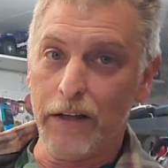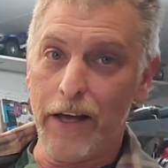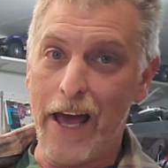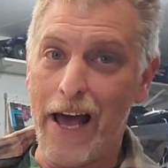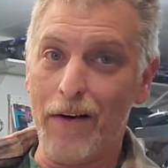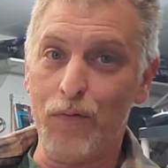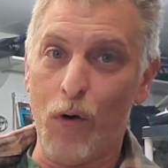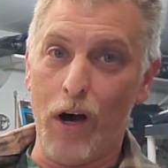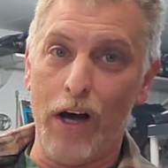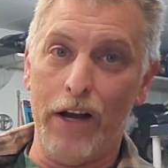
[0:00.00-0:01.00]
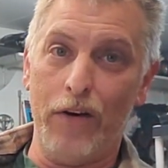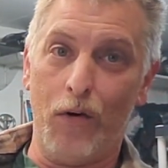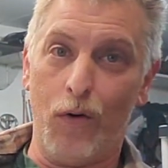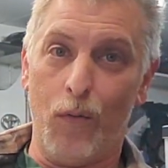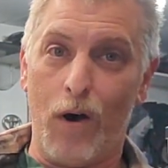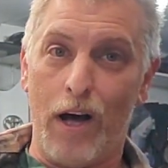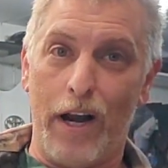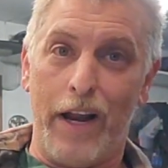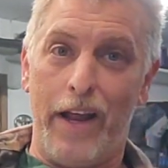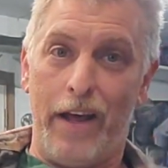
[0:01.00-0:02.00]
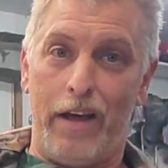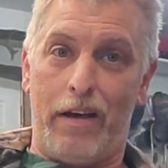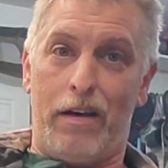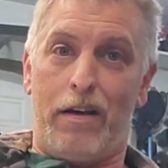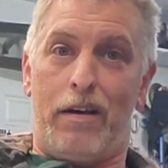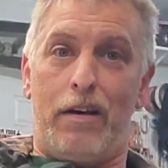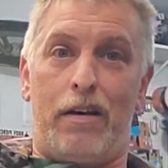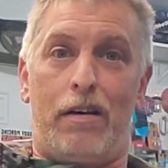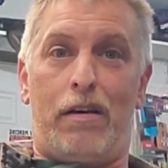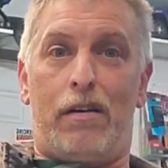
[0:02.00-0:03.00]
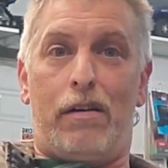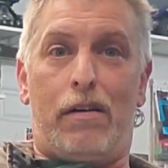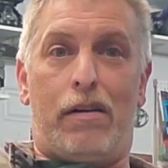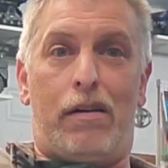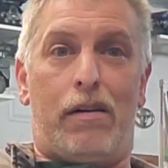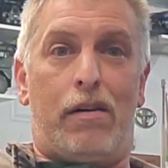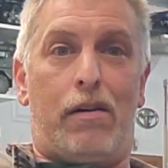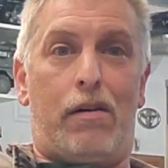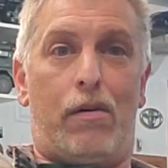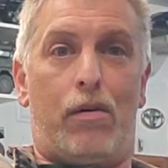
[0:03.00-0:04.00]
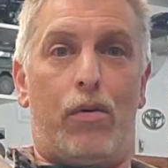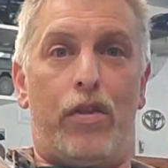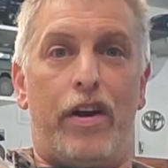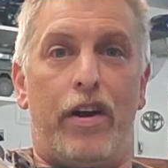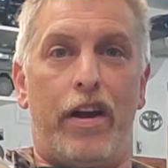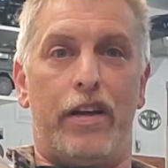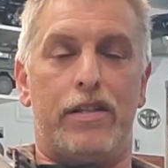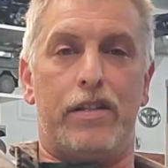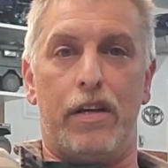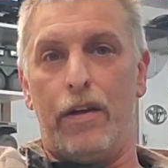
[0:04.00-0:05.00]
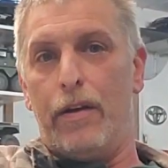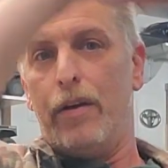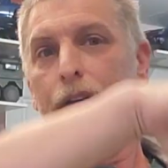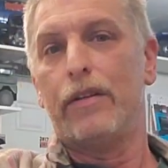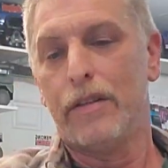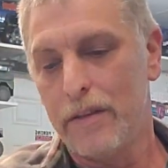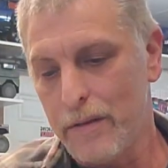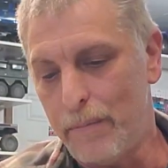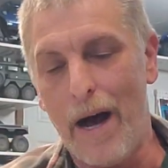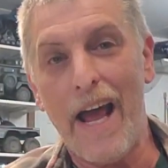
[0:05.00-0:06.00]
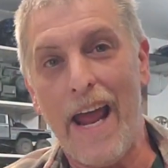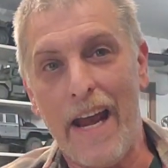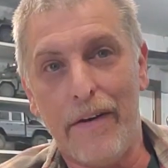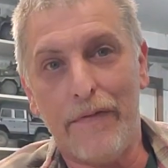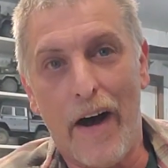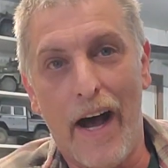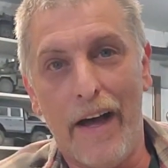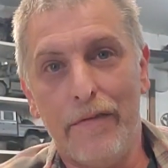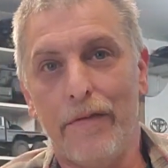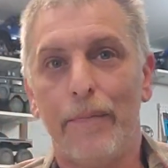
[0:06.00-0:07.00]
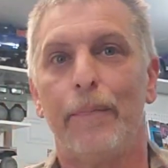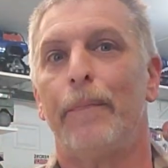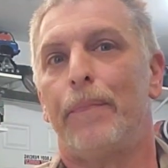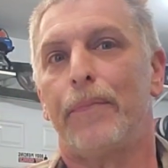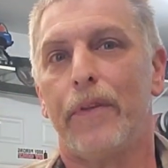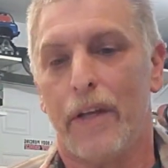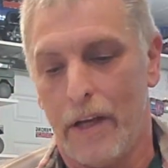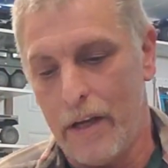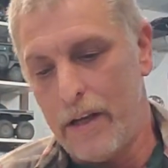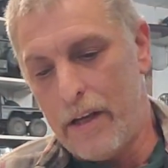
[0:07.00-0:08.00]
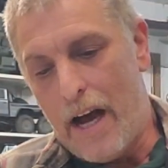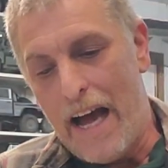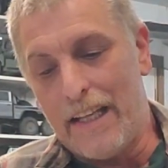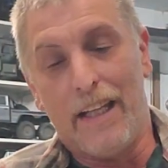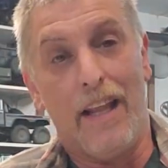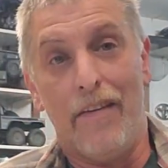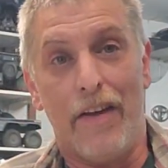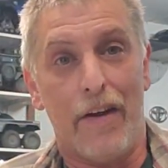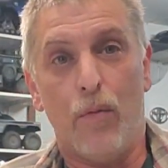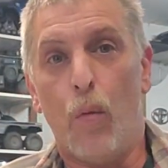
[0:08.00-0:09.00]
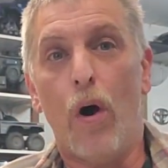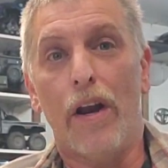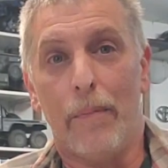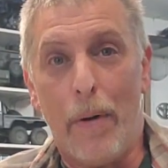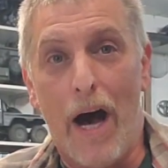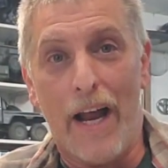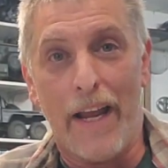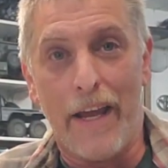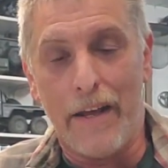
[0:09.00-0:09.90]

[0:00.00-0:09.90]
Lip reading: have one or wanted it, oh, there it is. My 85, I love it. What a body.